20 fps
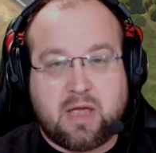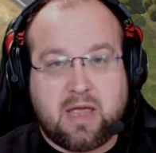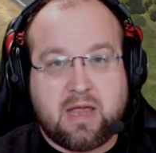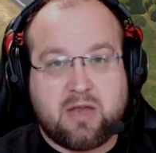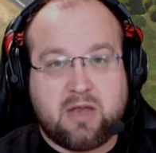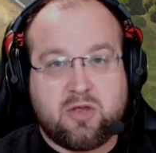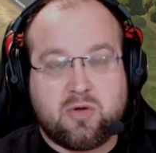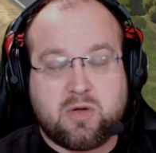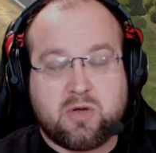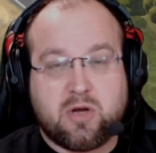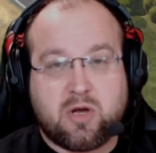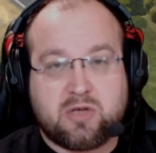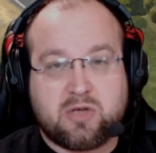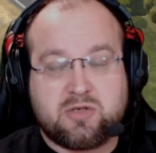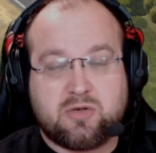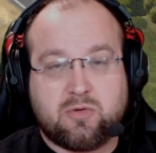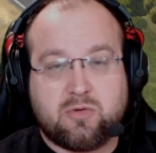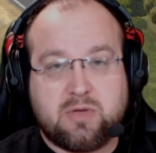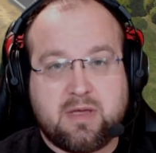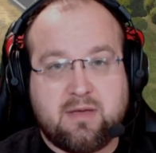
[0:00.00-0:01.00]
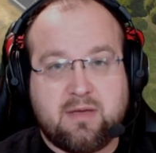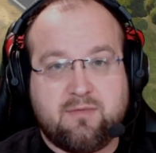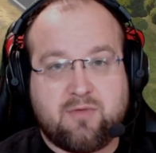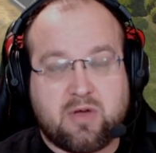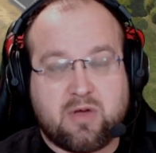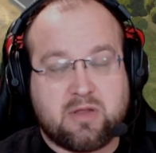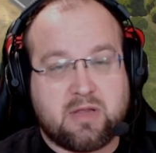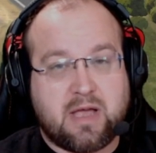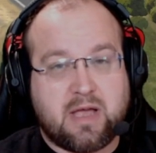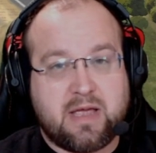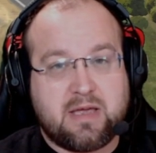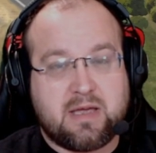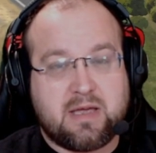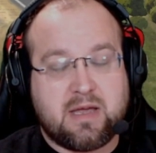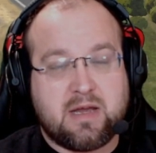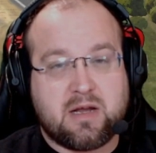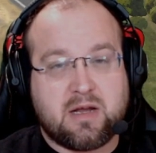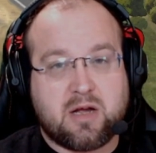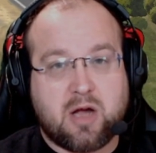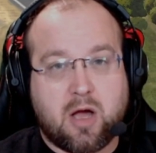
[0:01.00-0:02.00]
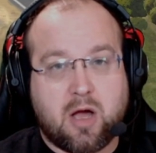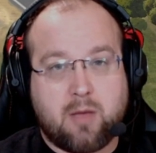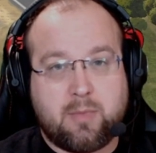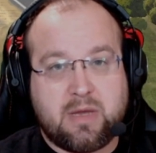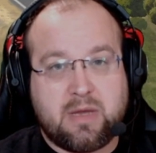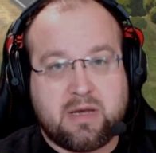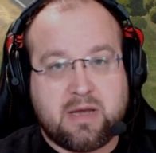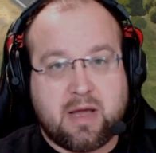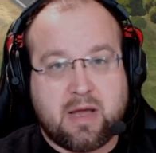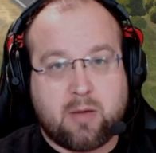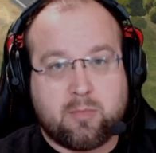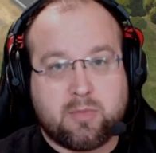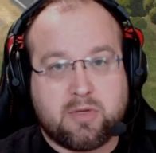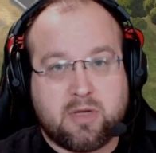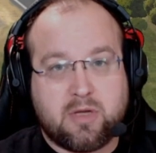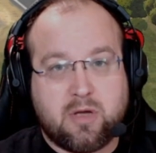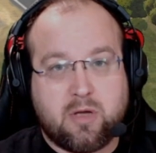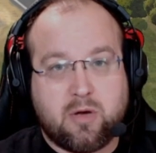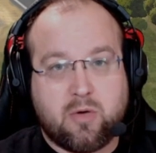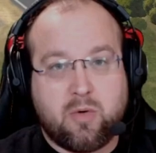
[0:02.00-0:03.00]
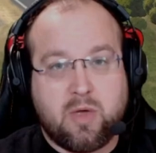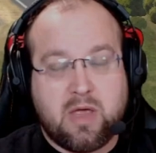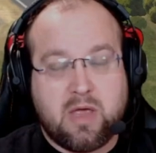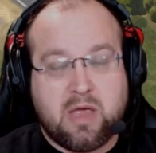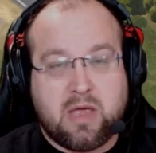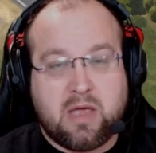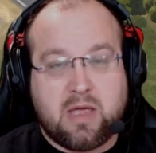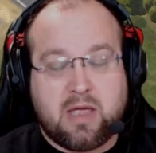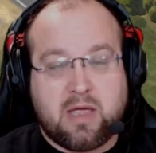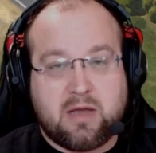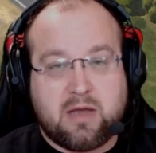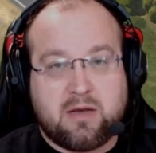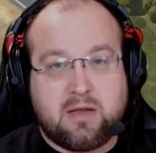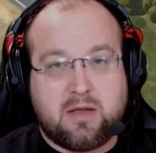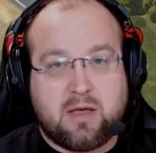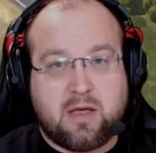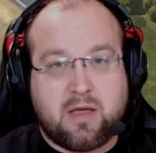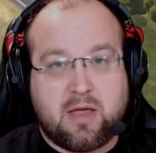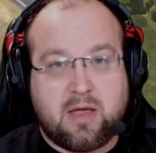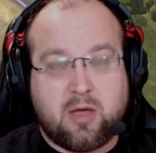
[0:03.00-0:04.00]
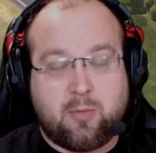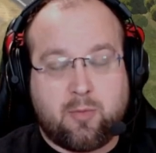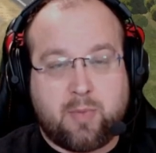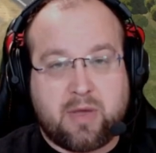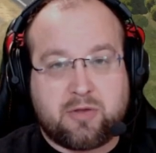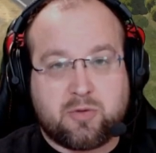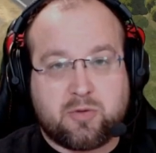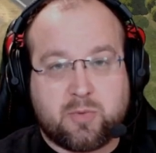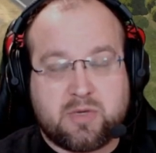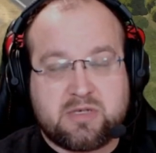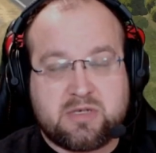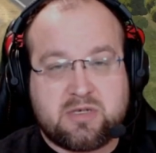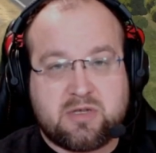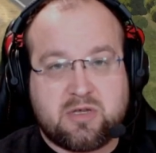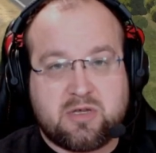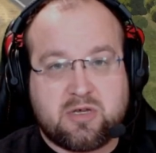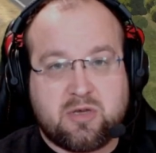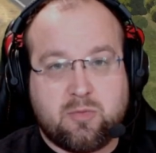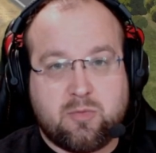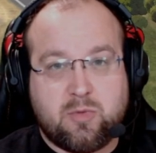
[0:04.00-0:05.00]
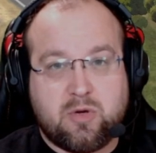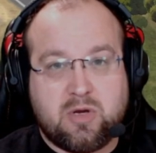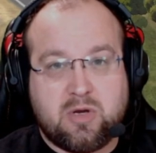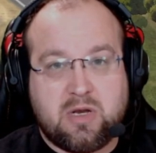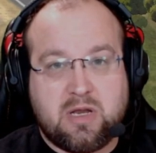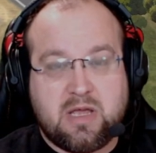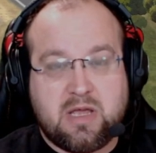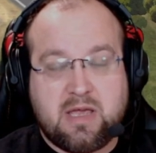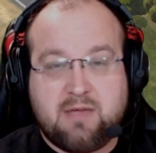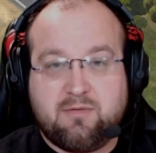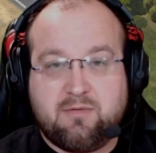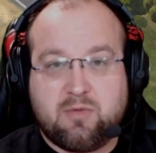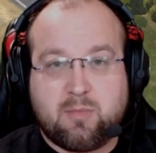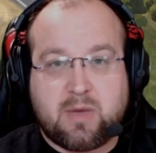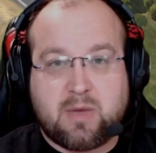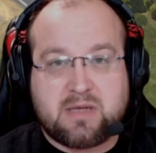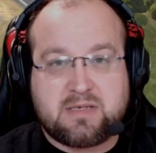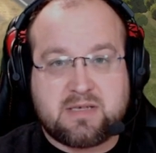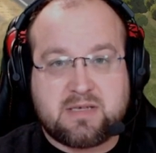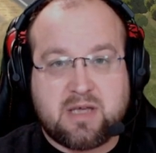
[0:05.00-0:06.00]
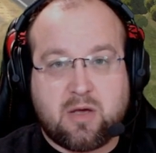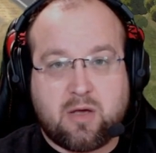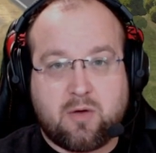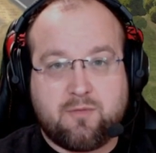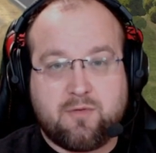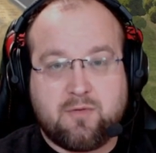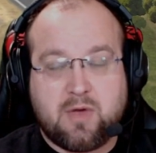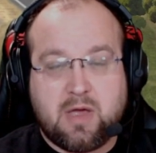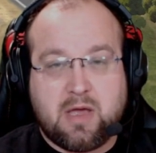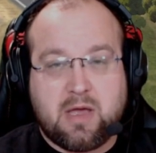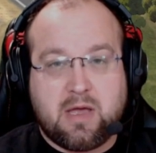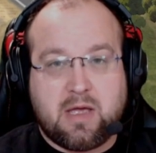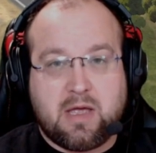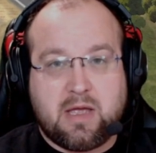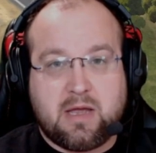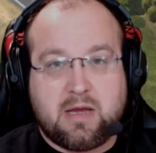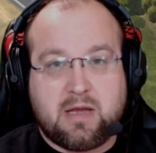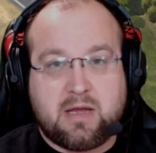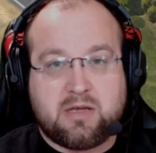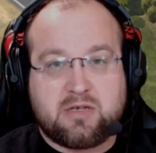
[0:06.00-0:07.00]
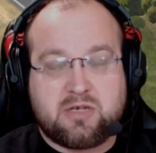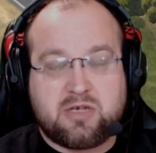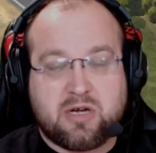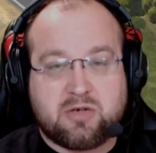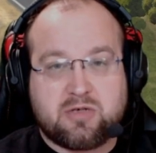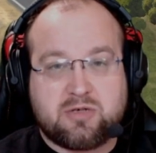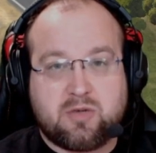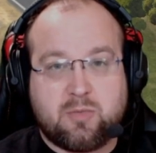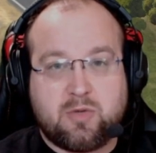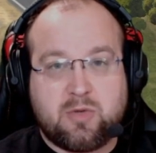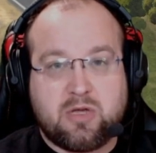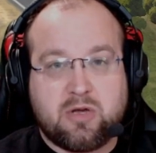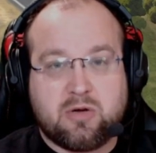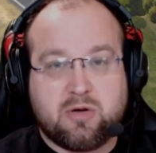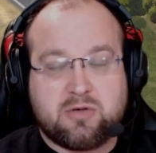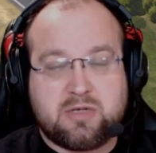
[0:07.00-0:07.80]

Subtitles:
And you can also leave a like and a comment down below and help out the rest of the community, even myself, and share some of your